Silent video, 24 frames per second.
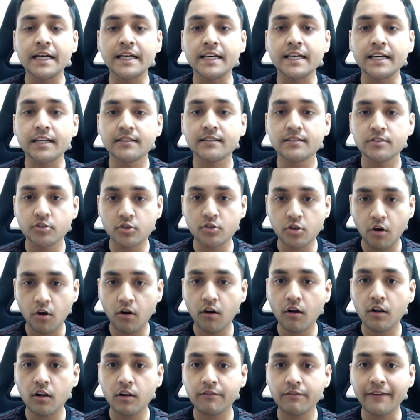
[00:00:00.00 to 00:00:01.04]

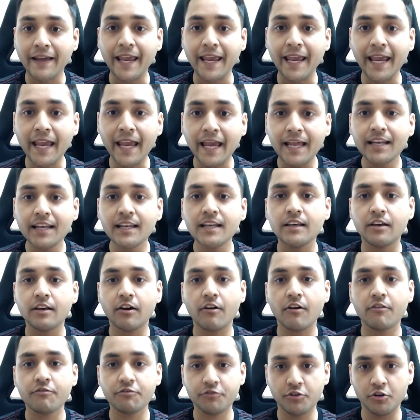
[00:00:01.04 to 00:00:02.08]
dissolve any
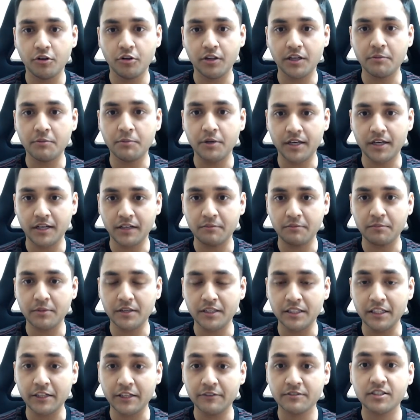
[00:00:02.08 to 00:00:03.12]
of your limiting
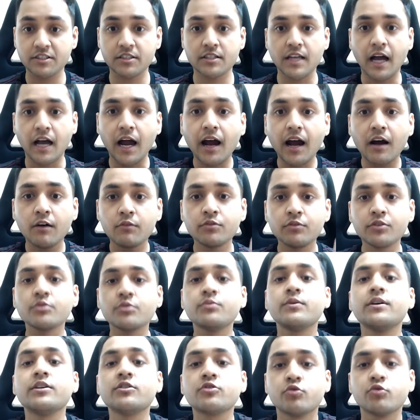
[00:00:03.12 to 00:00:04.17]
beliefs down
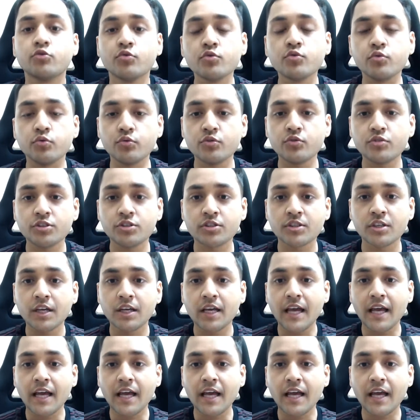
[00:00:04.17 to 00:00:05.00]
to its roots